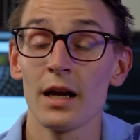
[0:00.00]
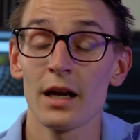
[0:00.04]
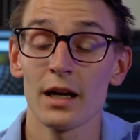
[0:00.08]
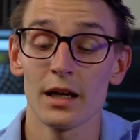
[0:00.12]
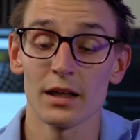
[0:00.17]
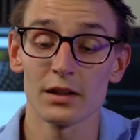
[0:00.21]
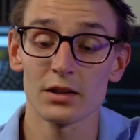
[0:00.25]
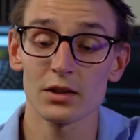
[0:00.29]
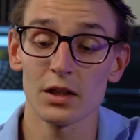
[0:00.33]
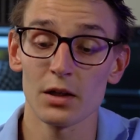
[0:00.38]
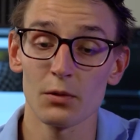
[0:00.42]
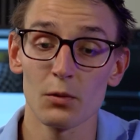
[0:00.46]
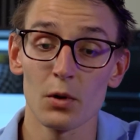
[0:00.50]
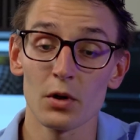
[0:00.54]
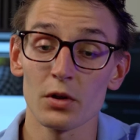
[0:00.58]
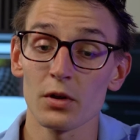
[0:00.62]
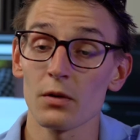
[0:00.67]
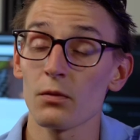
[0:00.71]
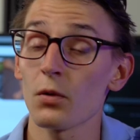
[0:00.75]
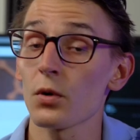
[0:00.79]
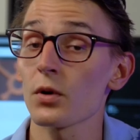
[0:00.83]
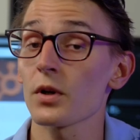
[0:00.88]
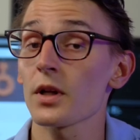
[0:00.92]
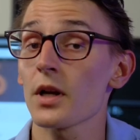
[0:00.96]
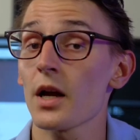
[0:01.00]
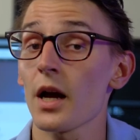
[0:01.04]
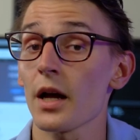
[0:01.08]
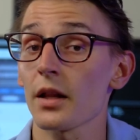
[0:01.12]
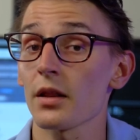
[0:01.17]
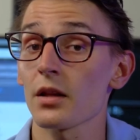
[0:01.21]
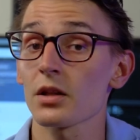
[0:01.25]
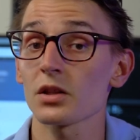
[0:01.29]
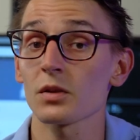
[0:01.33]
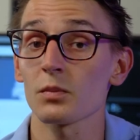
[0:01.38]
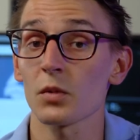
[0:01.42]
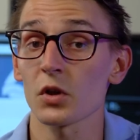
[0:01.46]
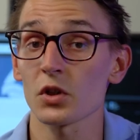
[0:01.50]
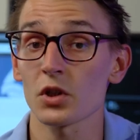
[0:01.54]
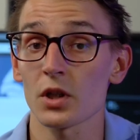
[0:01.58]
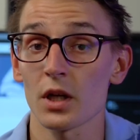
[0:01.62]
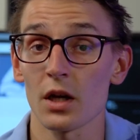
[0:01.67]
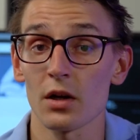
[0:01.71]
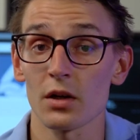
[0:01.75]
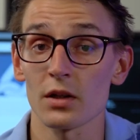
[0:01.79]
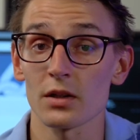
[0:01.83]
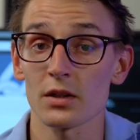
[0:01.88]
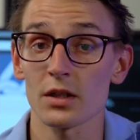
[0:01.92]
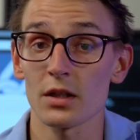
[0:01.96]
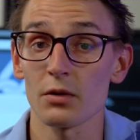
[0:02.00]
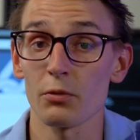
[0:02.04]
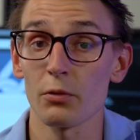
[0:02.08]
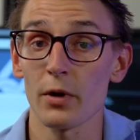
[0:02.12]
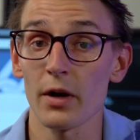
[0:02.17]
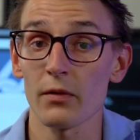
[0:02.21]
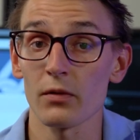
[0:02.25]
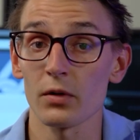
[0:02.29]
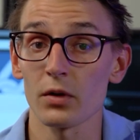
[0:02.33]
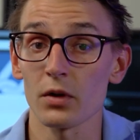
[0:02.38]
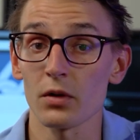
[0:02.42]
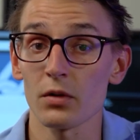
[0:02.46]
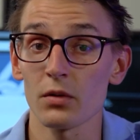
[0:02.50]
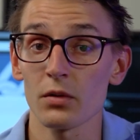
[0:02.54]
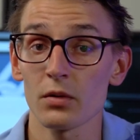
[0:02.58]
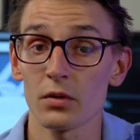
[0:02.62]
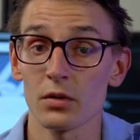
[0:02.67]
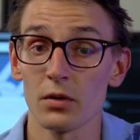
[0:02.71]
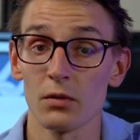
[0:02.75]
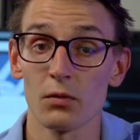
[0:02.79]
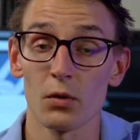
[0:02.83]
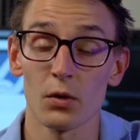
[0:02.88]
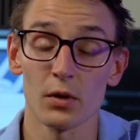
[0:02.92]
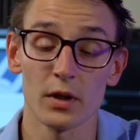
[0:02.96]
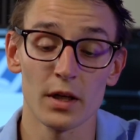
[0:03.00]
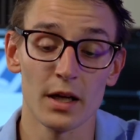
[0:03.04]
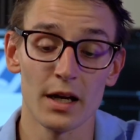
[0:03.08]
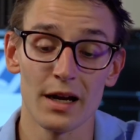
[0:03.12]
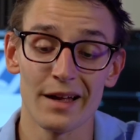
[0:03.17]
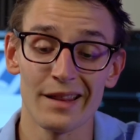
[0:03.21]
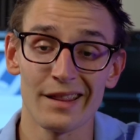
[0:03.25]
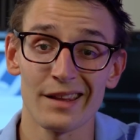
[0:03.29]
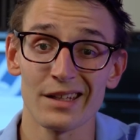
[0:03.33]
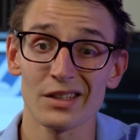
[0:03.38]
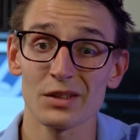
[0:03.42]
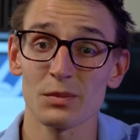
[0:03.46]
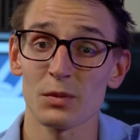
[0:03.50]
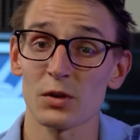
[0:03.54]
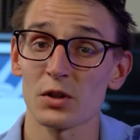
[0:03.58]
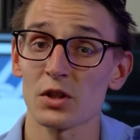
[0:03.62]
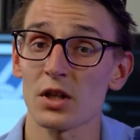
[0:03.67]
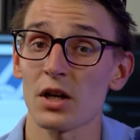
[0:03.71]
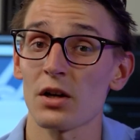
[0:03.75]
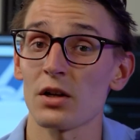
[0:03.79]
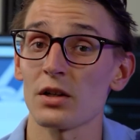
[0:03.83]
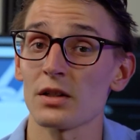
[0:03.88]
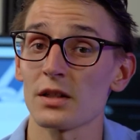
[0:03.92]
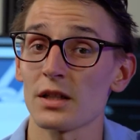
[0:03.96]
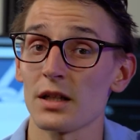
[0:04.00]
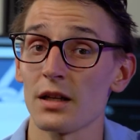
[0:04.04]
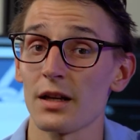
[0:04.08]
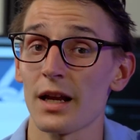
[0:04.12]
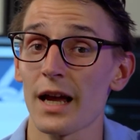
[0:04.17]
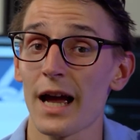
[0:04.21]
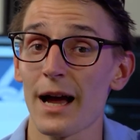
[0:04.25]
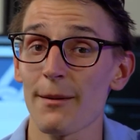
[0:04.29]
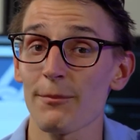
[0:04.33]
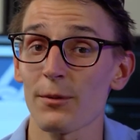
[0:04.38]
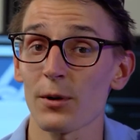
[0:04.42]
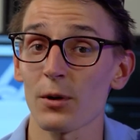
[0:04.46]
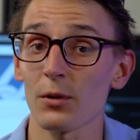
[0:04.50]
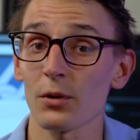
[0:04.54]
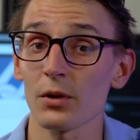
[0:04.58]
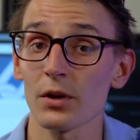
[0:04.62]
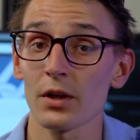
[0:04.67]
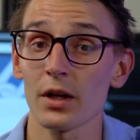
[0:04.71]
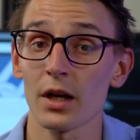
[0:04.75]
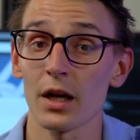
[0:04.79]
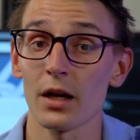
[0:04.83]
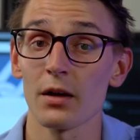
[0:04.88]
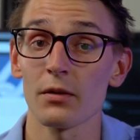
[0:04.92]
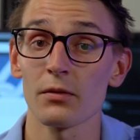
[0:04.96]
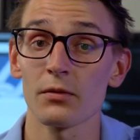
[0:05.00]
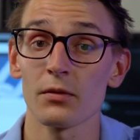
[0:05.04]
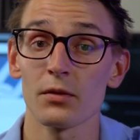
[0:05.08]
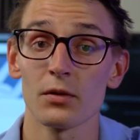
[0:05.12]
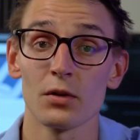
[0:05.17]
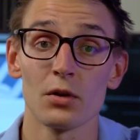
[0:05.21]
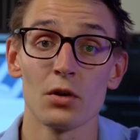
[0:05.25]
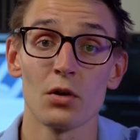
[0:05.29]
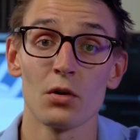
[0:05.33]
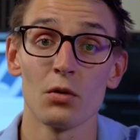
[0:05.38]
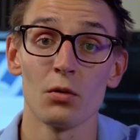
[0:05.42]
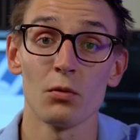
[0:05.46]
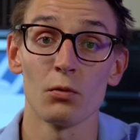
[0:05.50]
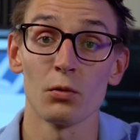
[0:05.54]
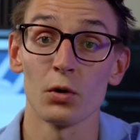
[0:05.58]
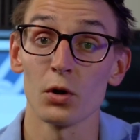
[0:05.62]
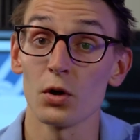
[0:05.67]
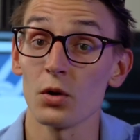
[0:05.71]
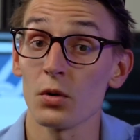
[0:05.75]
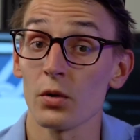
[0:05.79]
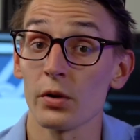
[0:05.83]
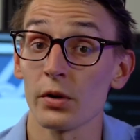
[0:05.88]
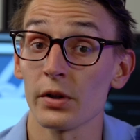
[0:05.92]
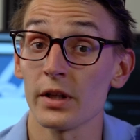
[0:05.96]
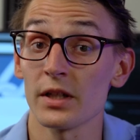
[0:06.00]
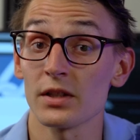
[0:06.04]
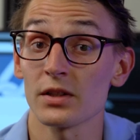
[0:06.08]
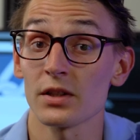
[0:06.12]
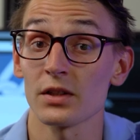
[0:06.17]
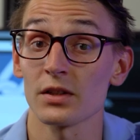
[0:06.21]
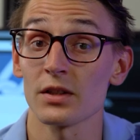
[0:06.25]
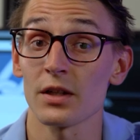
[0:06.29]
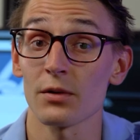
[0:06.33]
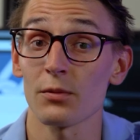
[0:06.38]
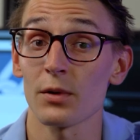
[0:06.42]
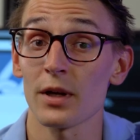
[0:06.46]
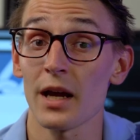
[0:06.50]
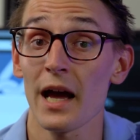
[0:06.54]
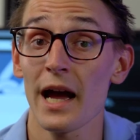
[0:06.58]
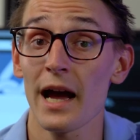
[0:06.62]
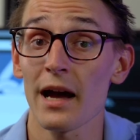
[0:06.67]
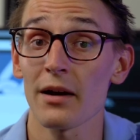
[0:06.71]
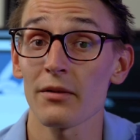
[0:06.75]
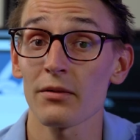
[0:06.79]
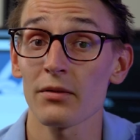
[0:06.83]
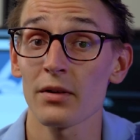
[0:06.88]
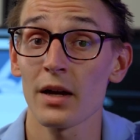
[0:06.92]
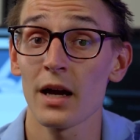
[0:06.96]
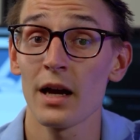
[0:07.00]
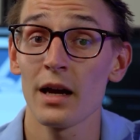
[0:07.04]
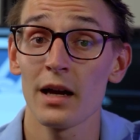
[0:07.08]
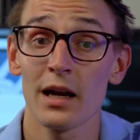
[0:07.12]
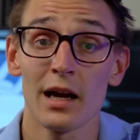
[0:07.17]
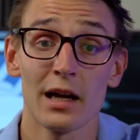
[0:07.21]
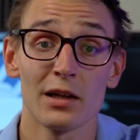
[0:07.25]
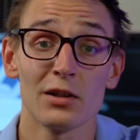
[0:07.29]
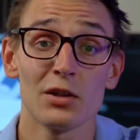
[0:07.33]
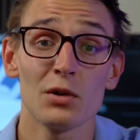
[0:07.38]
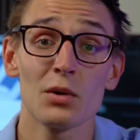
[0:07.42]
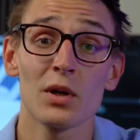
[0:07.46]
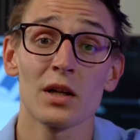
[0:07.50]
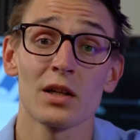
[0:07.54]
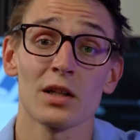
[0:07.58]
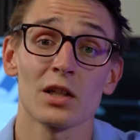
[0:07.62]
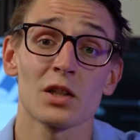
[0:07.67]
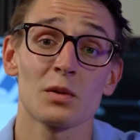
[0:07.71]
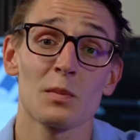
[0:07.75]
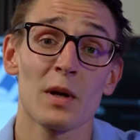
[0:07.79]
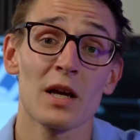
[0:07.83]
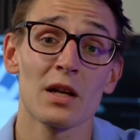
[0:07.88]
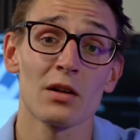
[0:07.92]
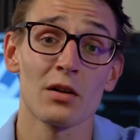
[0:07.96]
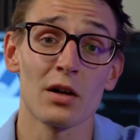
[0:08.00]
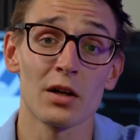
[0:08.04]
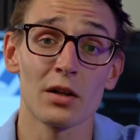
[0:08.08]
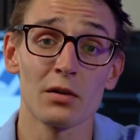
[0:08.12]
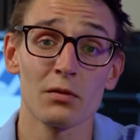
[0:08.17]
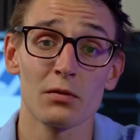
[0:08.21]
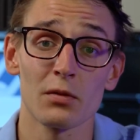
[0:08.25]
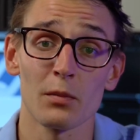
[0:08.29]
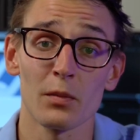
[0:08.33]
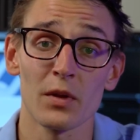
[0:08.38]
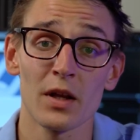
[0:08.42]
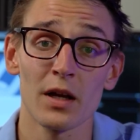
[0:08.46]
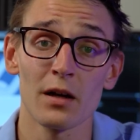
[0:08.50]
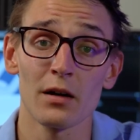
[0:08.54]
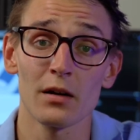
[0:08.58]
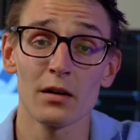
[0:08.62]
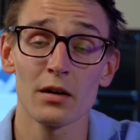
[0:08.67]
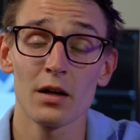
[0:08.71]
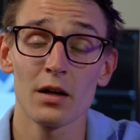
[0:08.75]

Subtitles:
and say, well, you've already got this much guaranteed revenue. You've already got this much guaranteed capital if you renew the leases that we have, and you can expand on it from there.